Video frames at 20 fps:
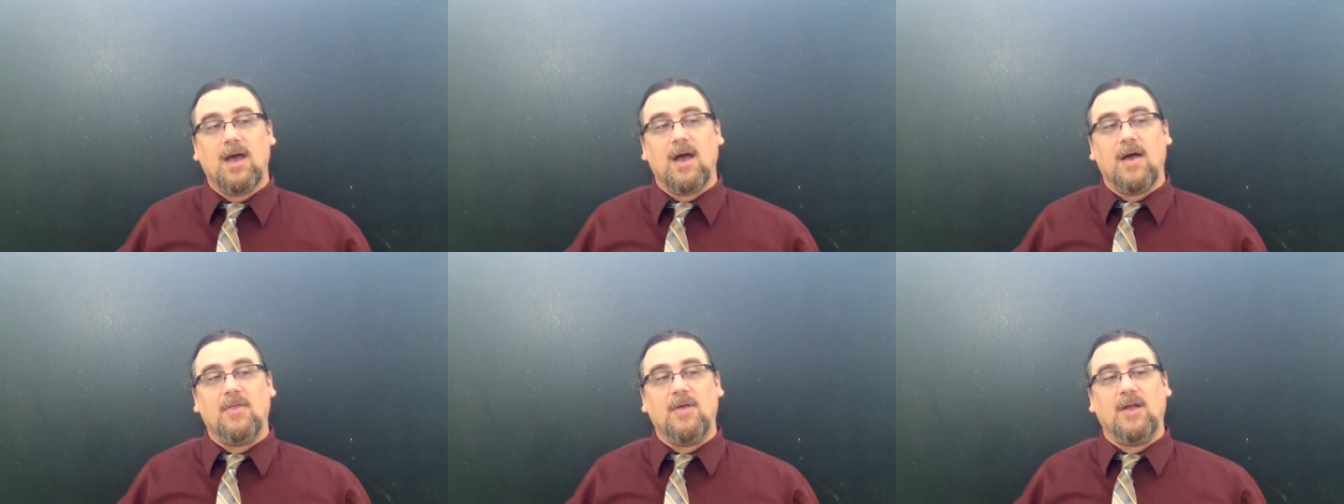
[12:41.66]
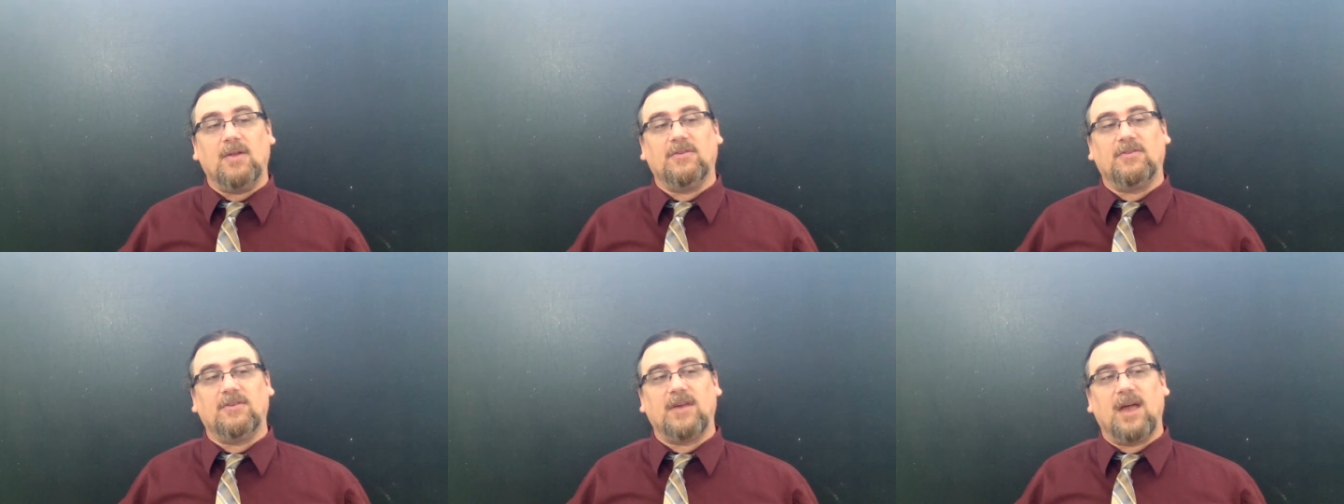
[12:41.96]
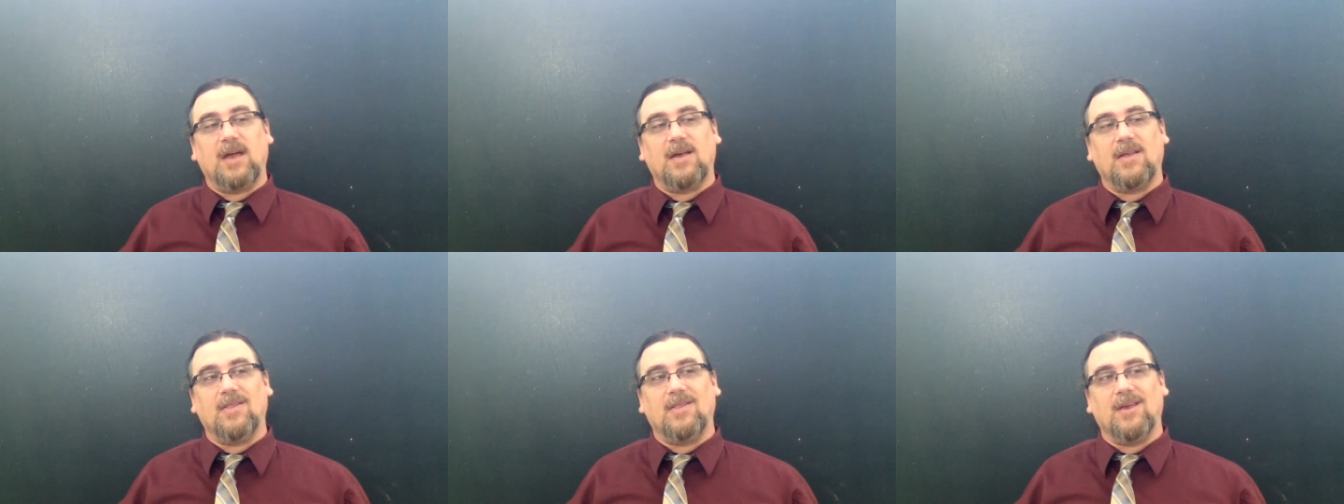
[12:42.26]
and then
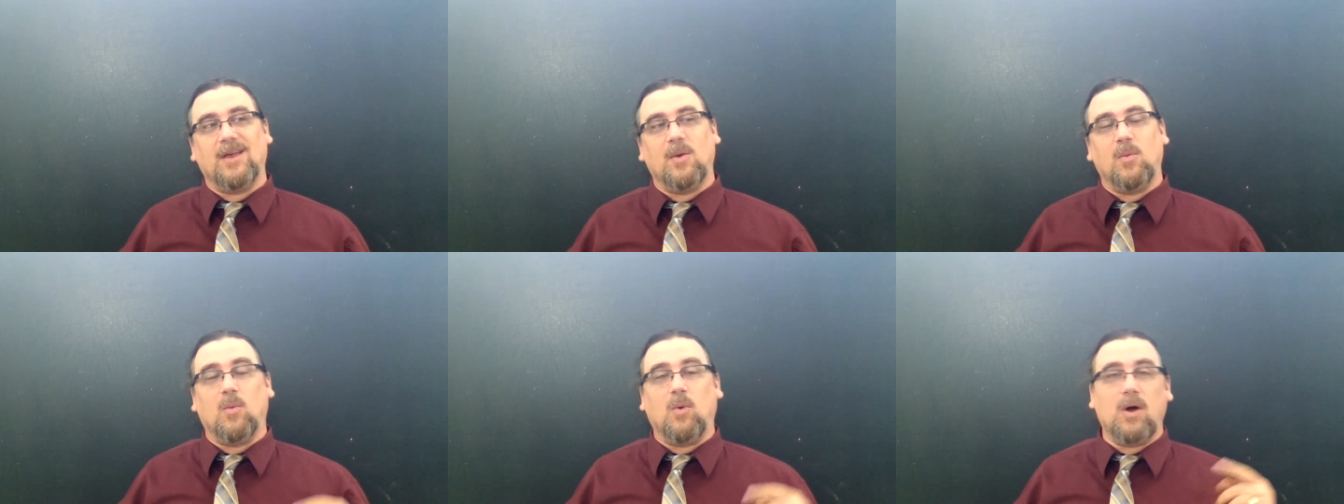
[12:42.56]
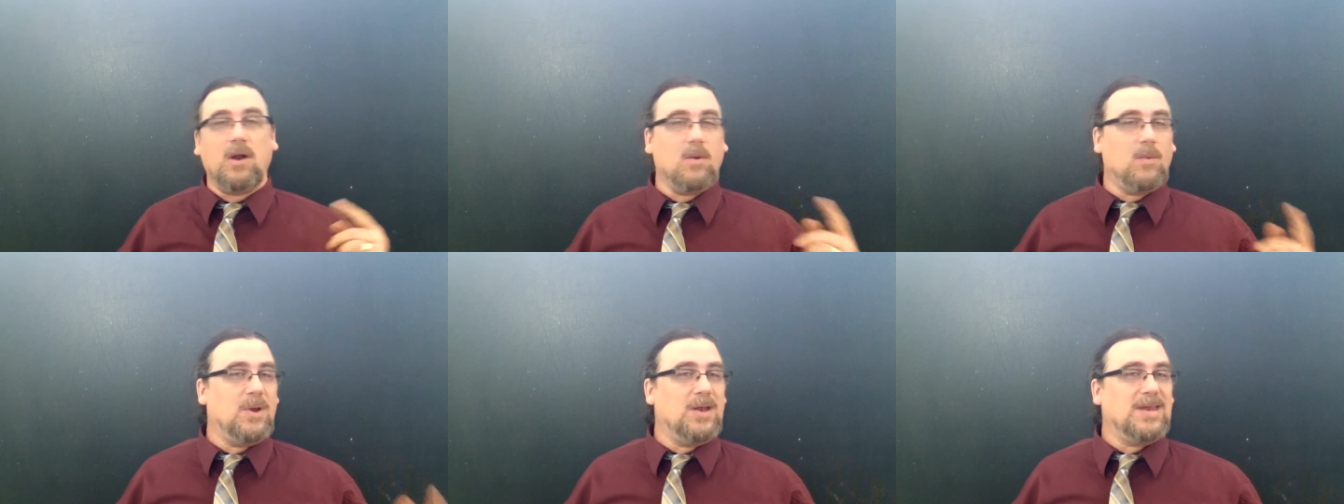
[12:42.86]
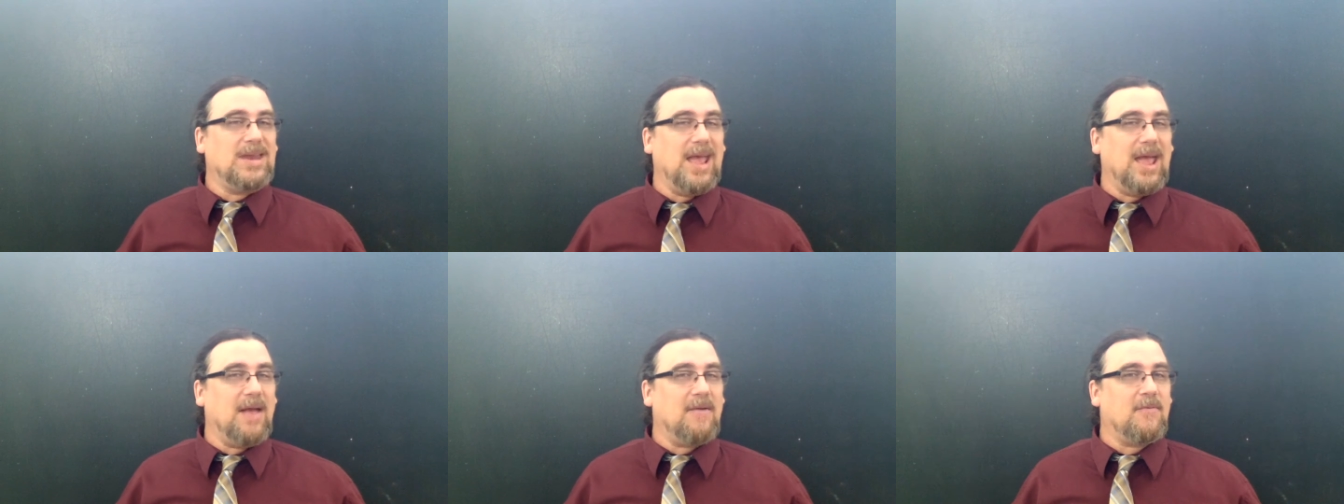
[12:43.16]
secondly, what it
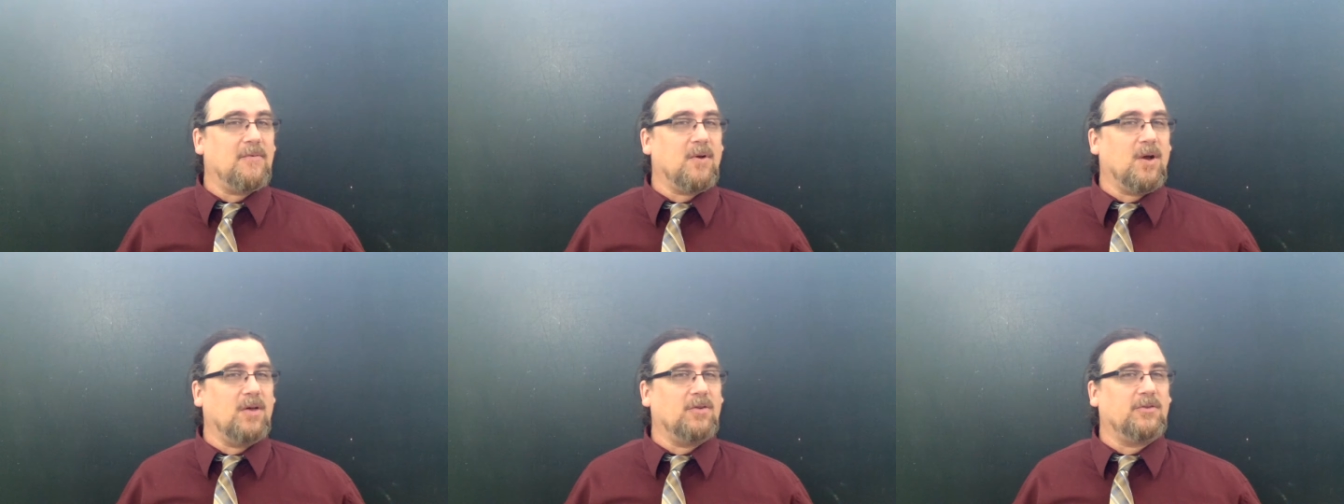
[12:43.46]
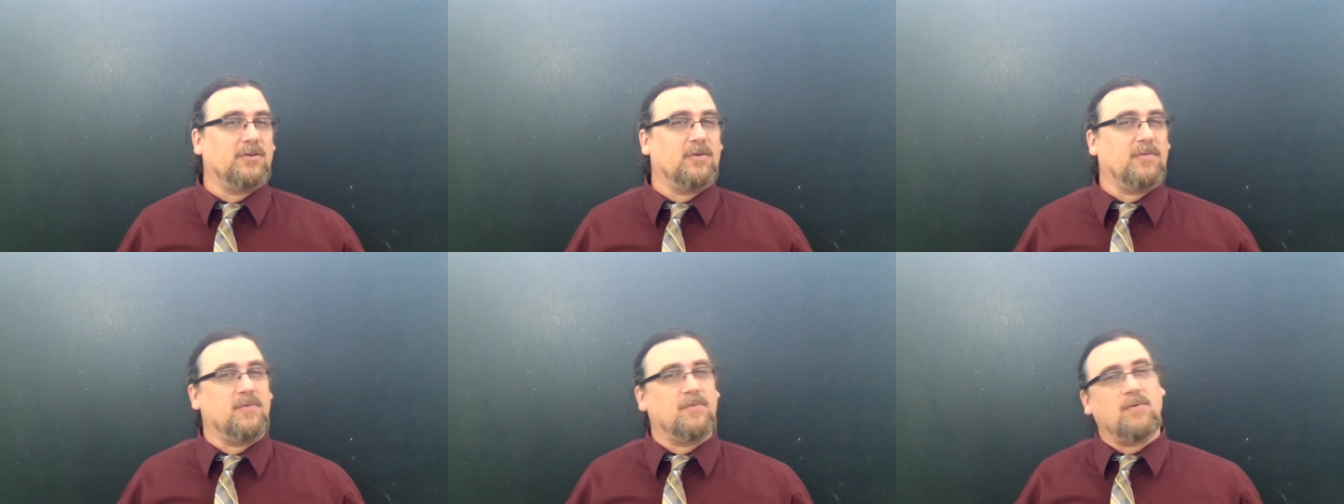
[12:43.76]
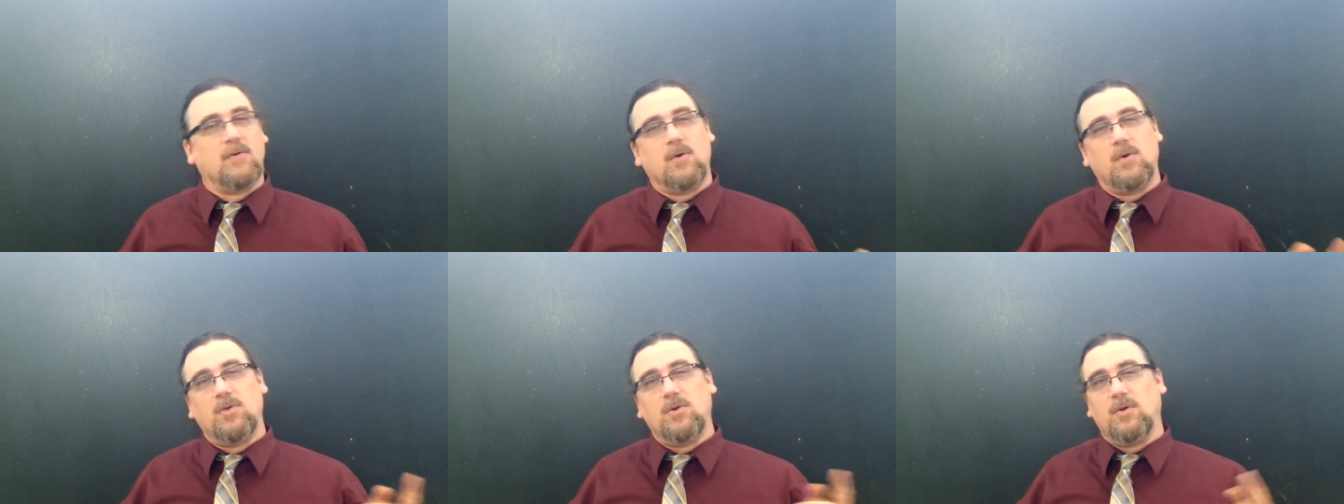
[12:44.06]
would take for us to
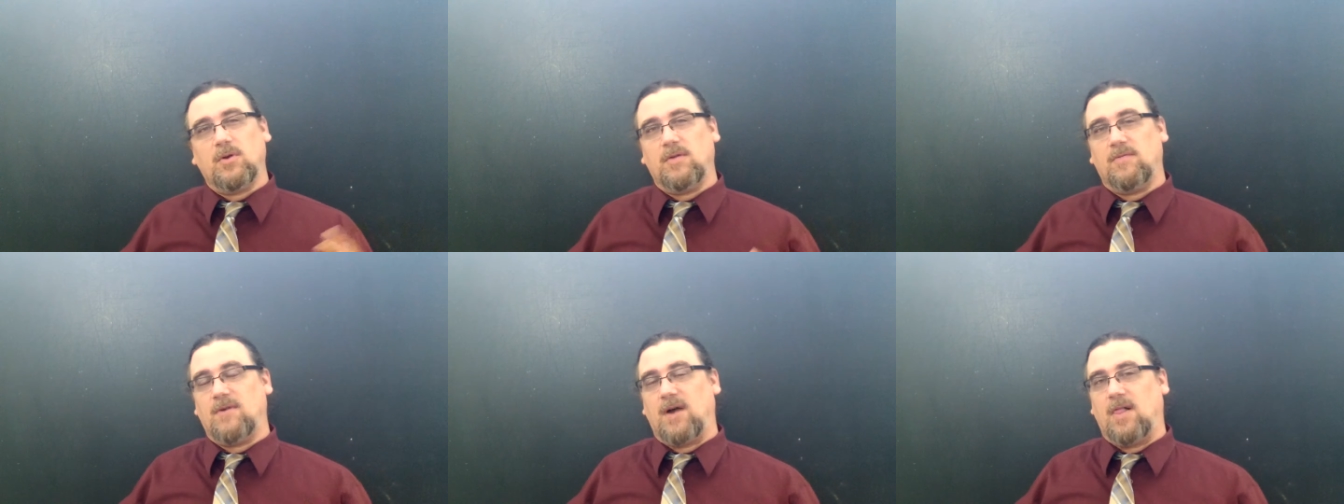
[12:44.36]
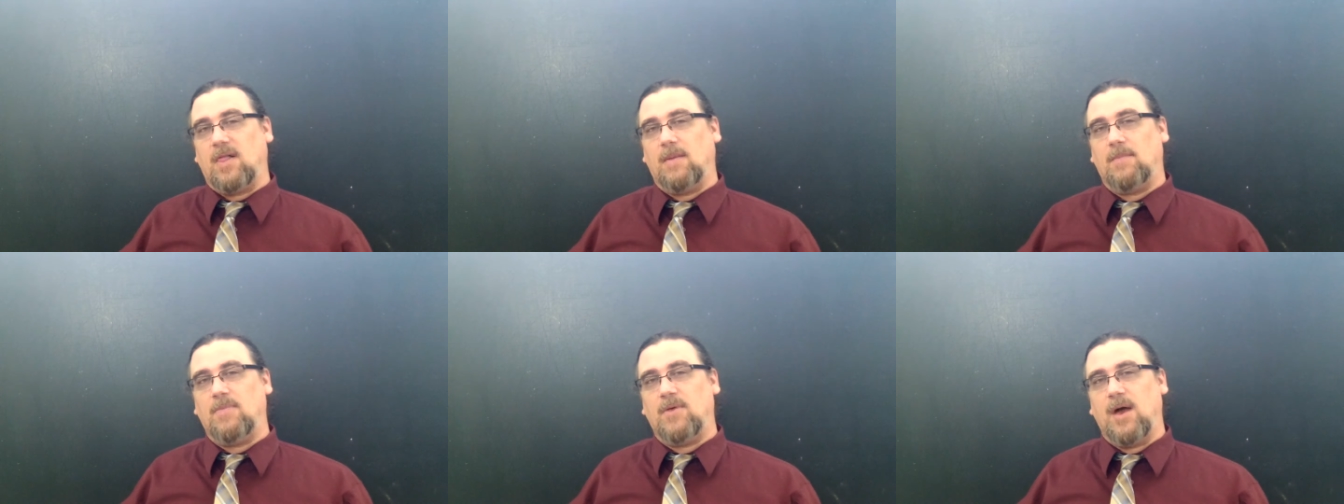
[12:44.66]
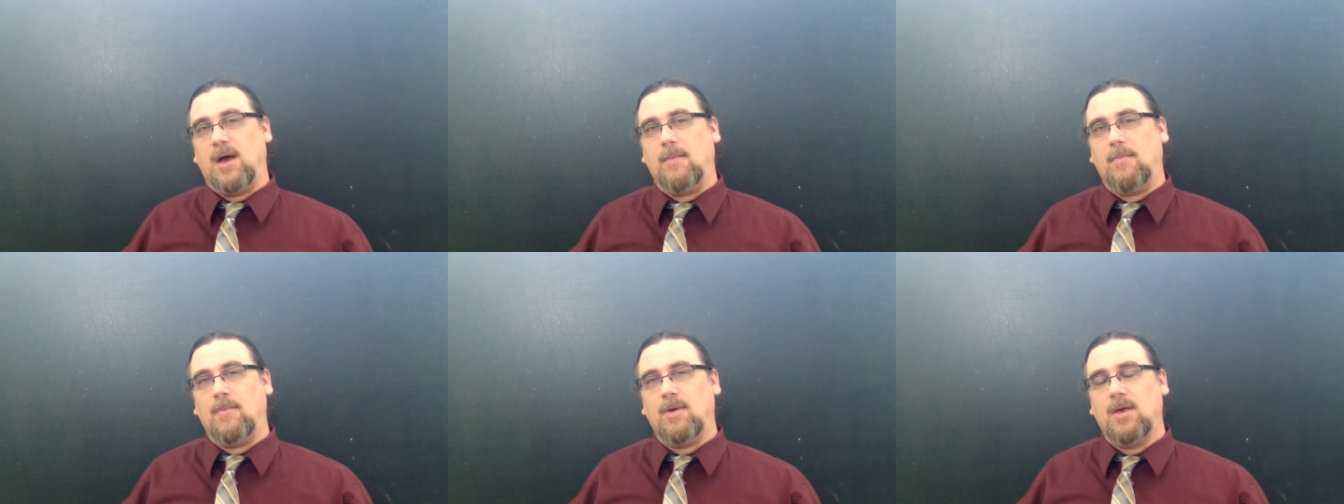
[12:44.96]
further develop
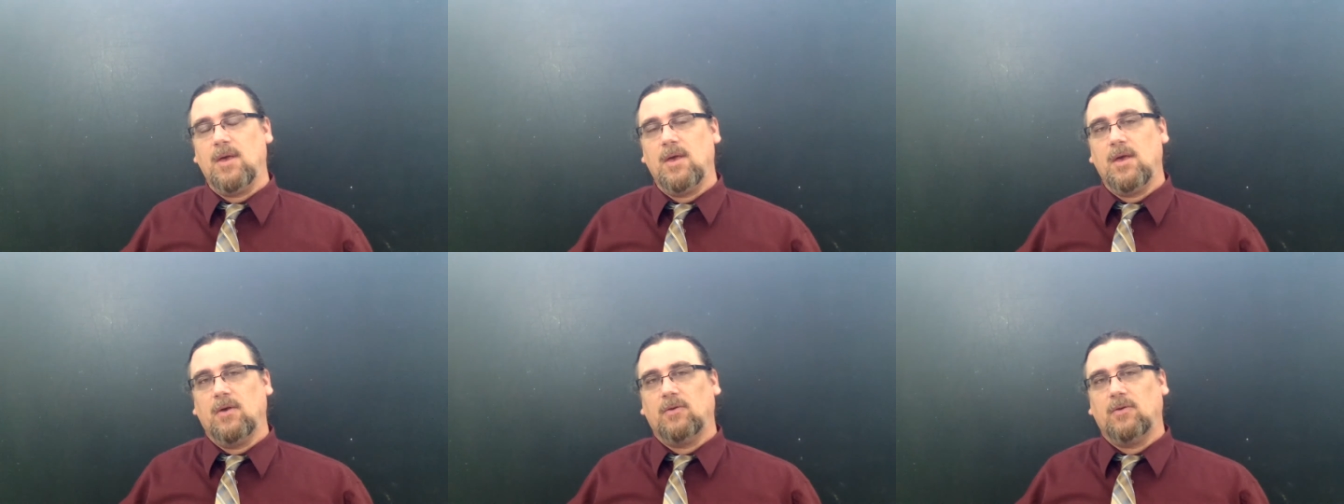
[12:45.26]
them